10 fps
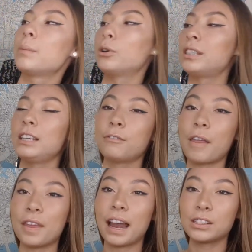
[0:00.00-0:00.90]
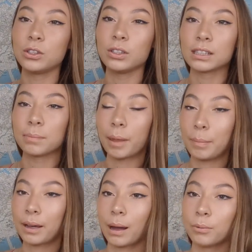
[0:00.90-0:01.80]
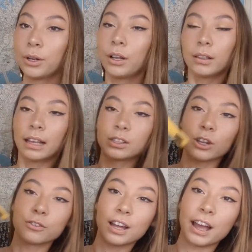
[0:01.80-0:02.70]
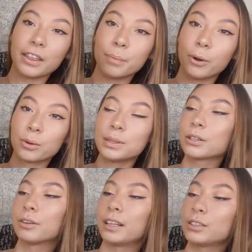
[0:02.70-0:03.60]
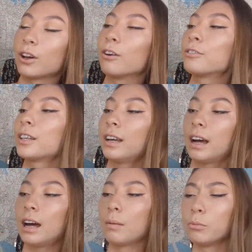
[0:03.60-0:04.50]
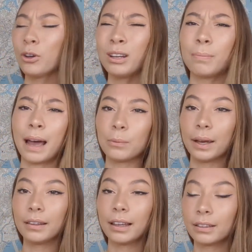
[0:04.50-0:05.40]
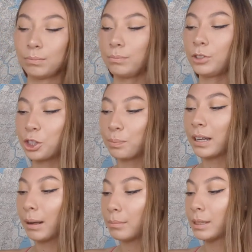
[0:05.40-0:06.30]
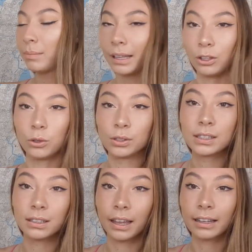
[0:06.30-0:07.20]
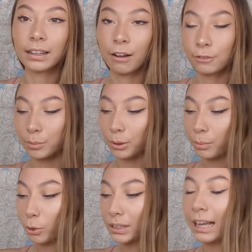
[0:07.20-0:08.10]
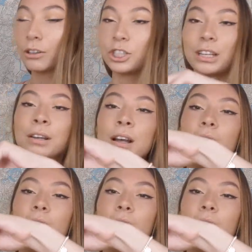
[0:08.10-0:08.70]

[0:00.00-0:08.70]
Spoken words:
they're more stiff, and then as you use them, they become, like, softer, and the bottom is already soft. Not in a bad way, like, just becomes, like, used and, like, comfortable and more slouchy.